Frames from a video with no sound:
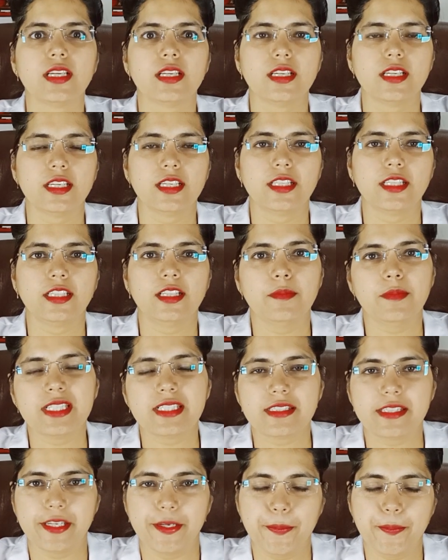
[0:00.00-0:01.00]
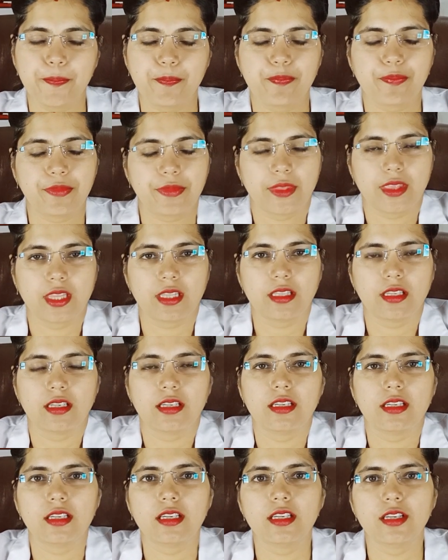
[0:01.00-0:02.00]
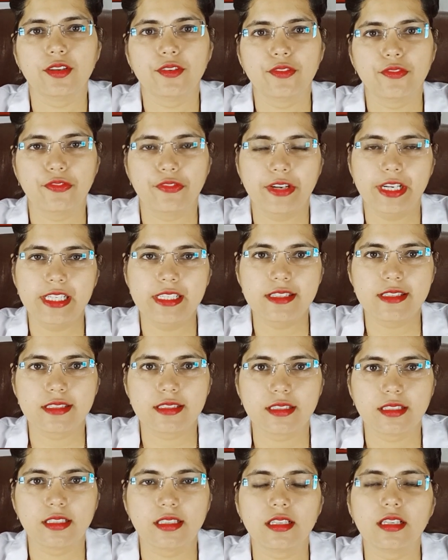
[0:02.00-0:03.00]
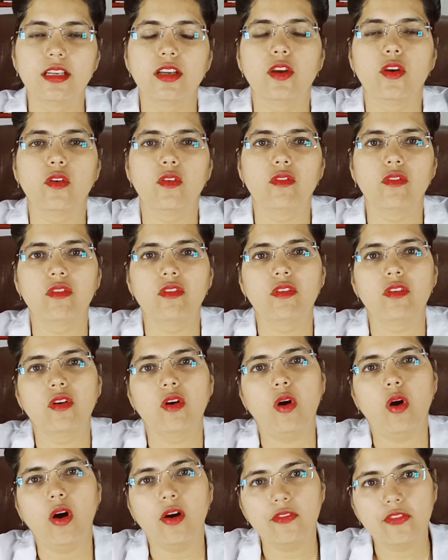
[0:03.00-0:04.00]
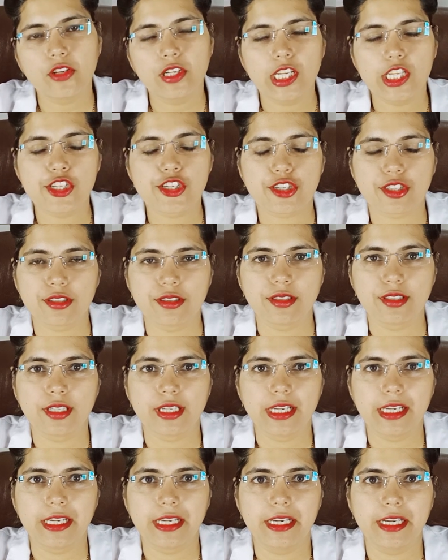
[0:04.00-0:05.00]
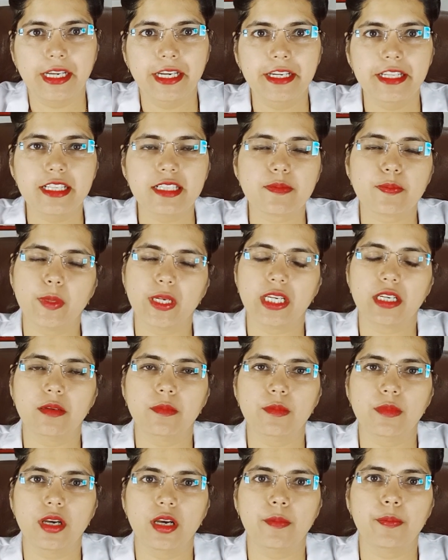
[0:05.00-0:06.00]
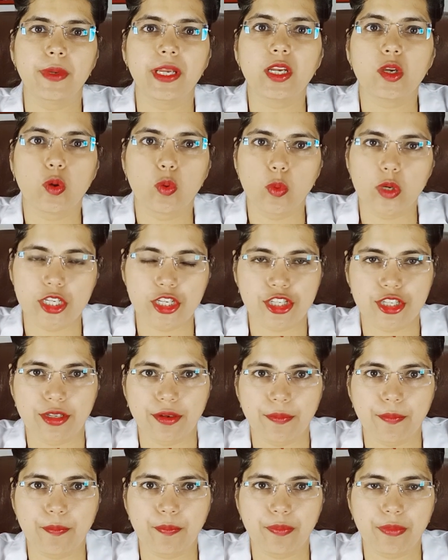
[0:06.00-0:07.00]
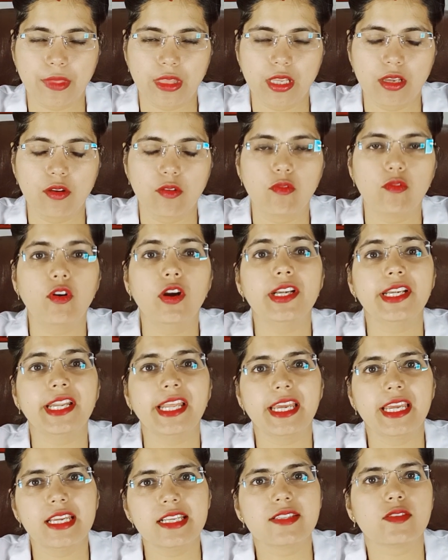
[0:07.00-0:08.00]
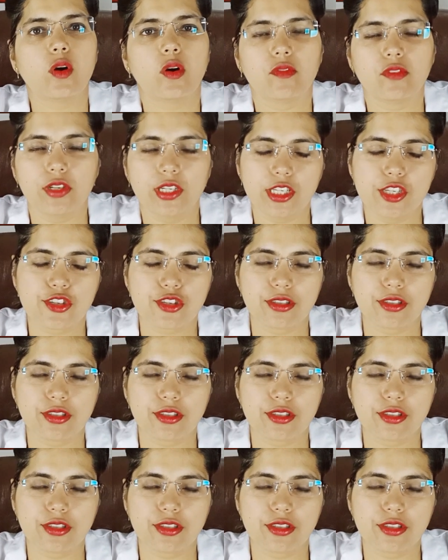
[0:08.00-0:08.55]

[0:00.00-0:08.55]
Namaste. Friends, ovulation, it has become a big question. What is ovulation?